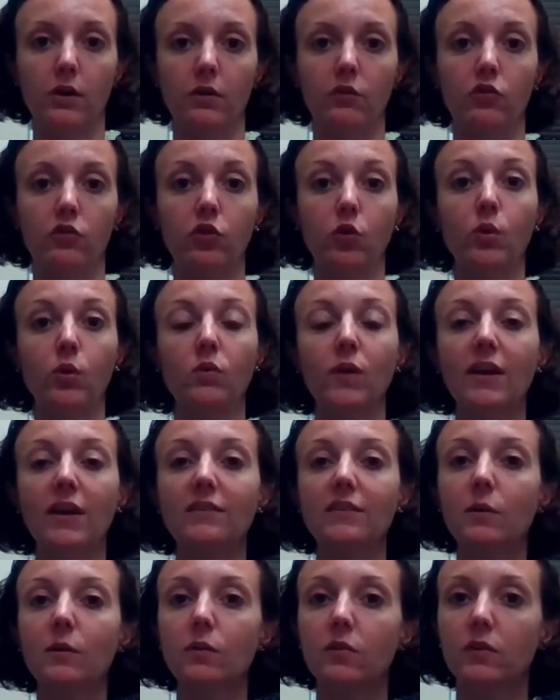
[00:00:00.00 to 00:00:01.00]
So we write
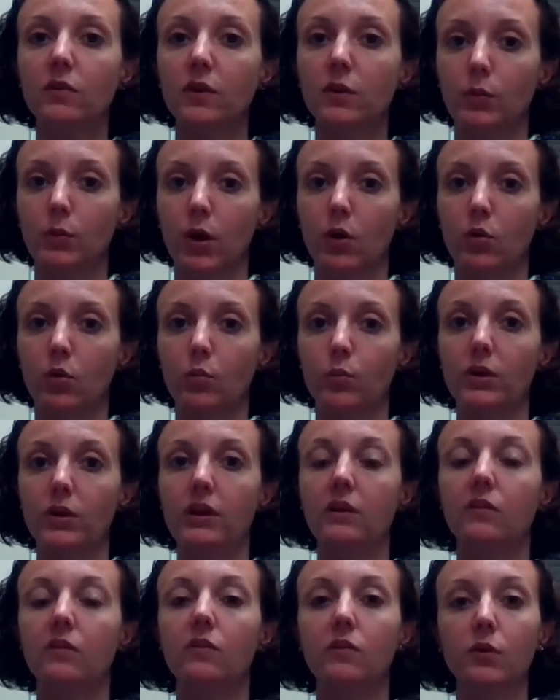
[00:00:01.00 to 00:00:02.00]
down 0
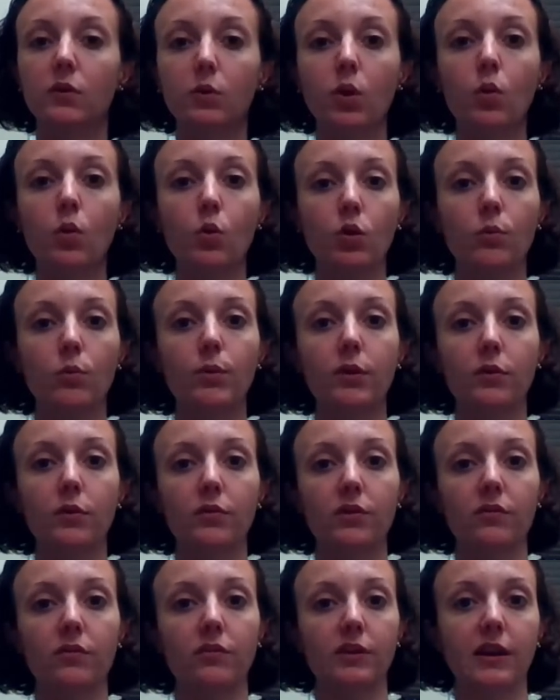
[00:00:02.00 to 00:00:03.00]
because 0
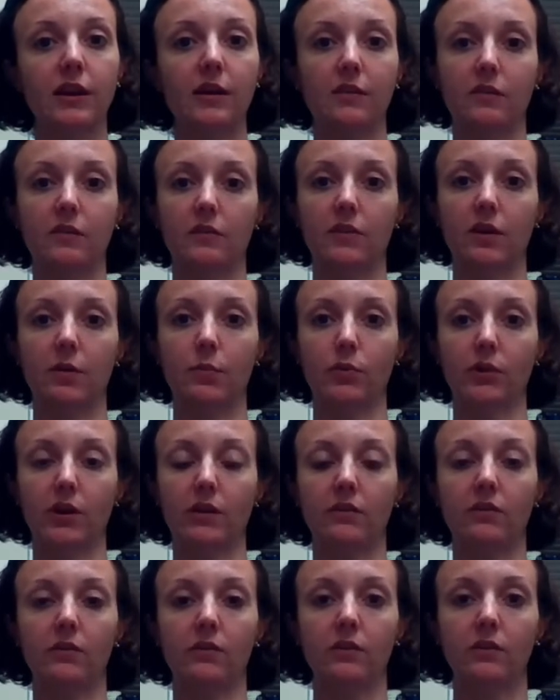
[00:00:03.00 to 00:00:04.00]
orbitals have stayed in the same
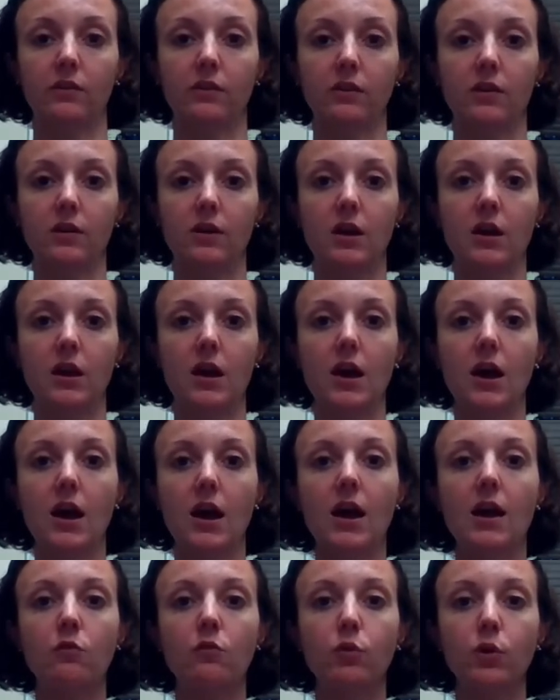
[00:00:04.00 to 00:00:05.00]
place.
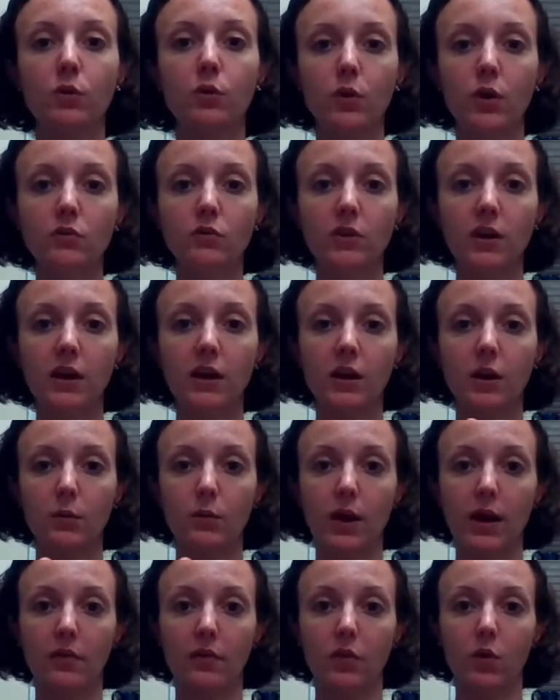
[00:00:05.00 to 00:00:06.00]
If we rotate
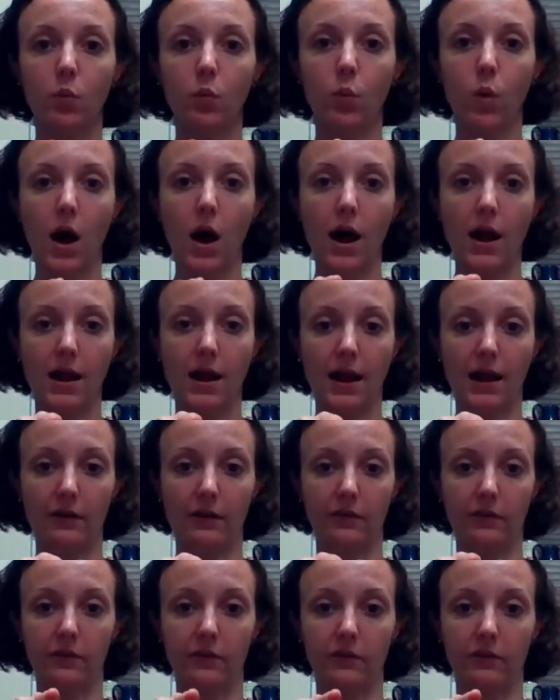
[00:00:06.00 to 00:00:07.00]
around the
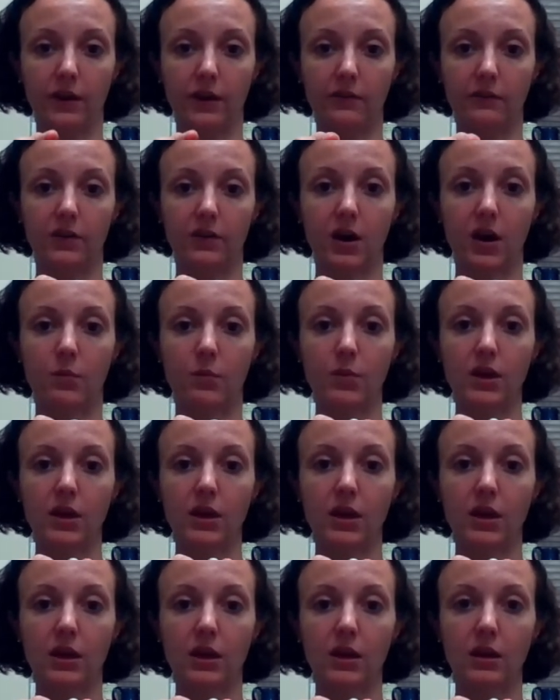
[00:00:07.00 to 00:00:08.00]
y-axis, that's coming
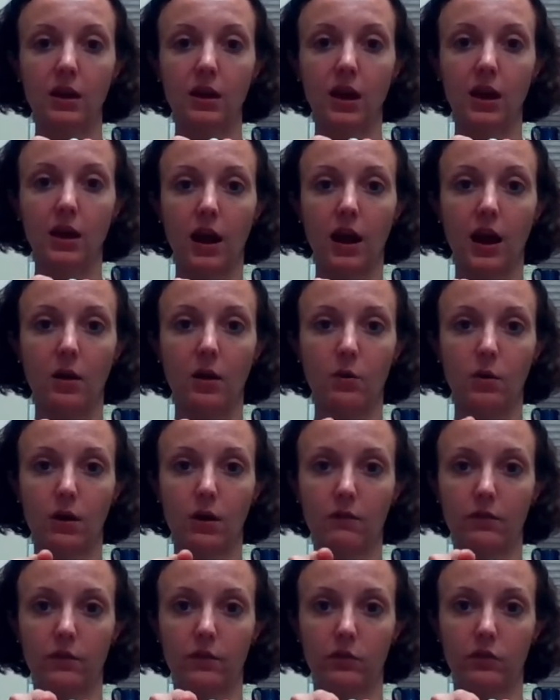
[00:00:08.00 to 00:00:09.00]
in out
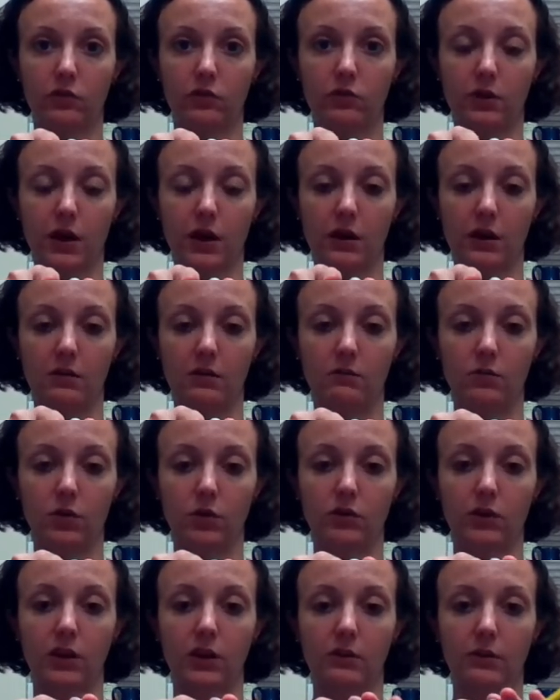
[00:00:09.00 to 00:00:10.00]
of the screen.
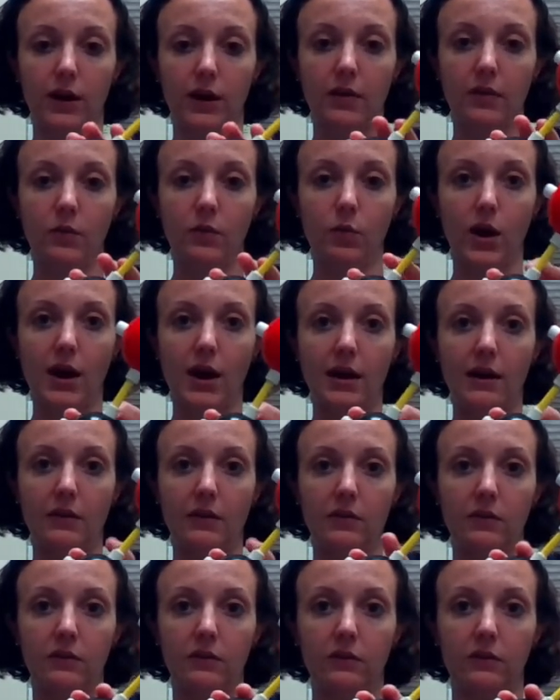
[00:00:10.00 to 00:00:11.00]
Rotate around the
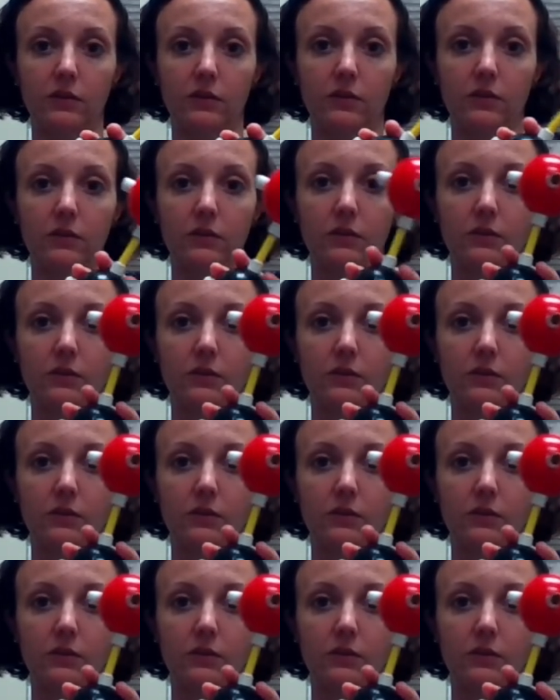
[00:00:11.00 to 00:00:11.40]
y-axis.